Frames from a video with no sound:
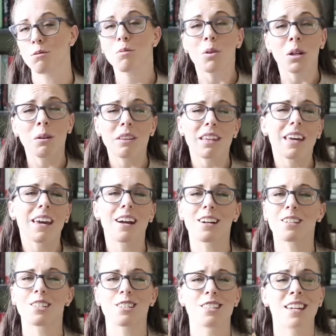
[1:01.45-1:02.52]
swooning with the
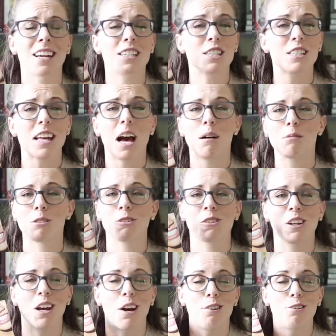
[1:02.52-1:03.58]
characters, and I just absolutely